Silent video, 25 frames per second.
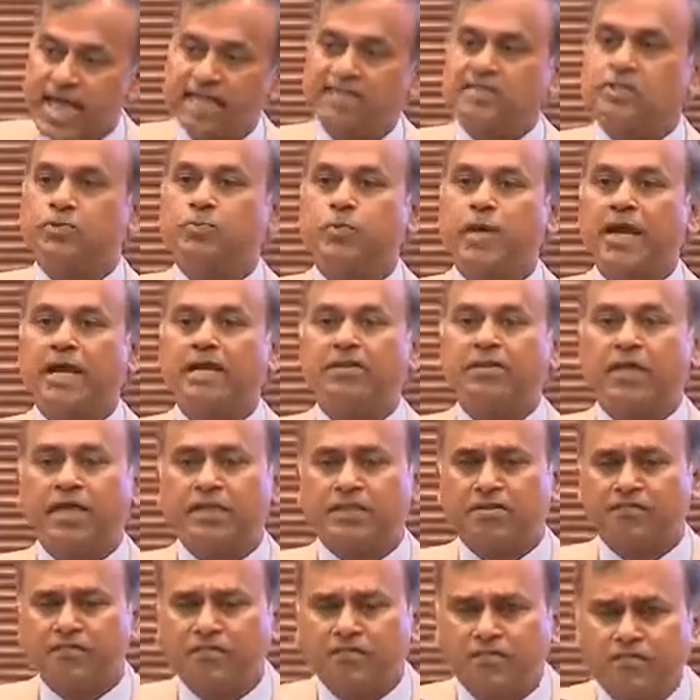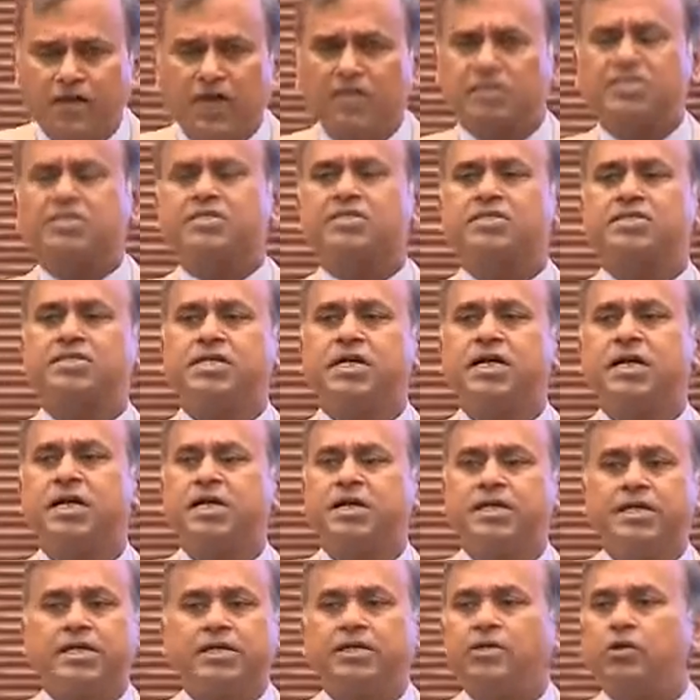that is where the fastest
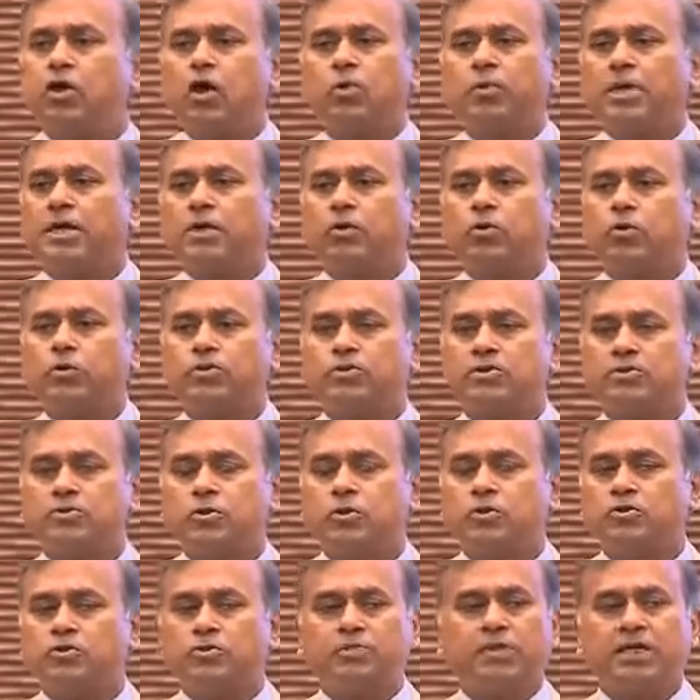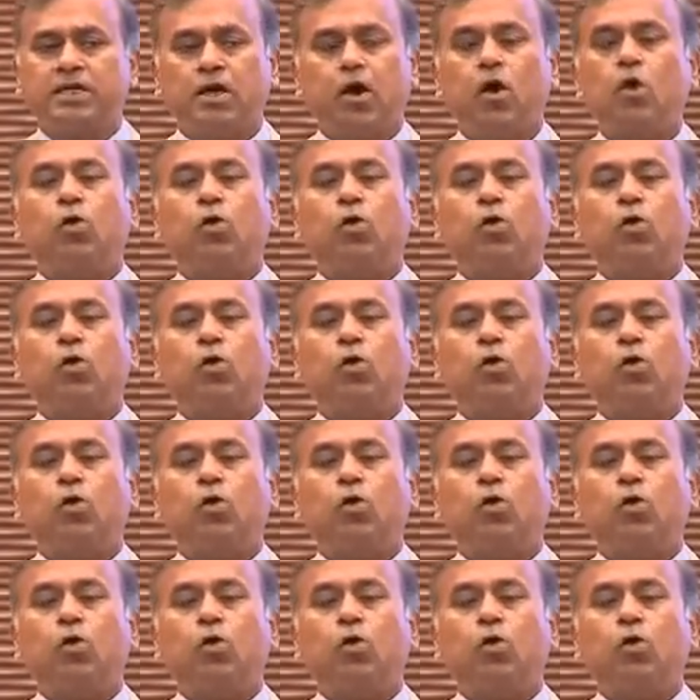economic growth is going to be.